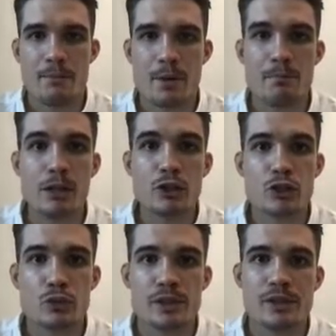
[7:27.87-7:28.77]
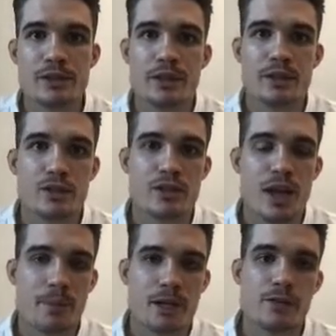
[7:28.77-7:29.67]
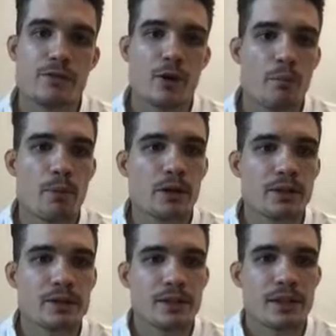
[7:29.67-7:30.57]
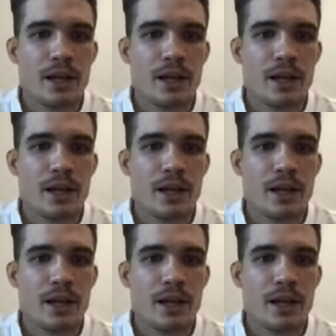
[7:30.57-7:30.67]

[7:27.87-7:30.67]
militaristic Japanese foreign policy.